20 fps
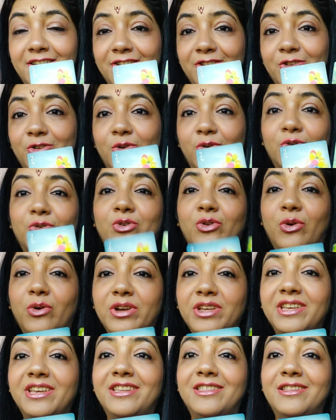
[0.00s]

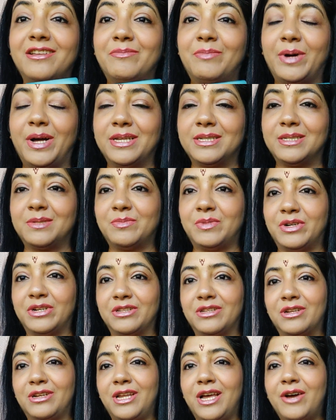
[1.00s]
in the past
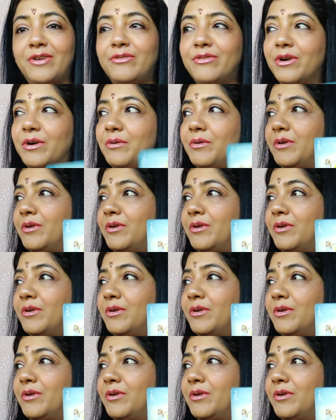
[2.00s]
birth. So now,